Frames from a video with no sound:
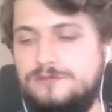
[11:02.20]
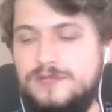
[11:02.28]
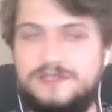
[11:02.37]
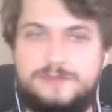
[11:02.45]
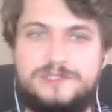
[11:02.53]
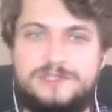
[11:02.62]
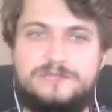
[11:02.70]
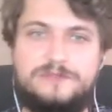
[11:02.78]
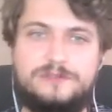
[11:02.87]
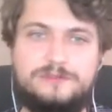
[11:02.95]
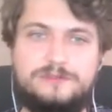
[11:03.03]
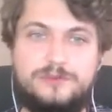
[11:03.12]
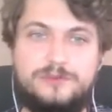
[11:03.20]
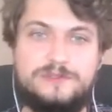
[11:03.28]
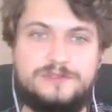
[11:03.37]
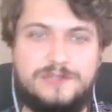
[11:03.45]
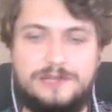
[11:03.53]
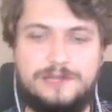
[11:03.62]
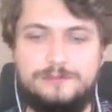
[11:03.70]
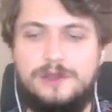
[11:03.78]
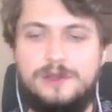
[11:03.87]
a specific point in time,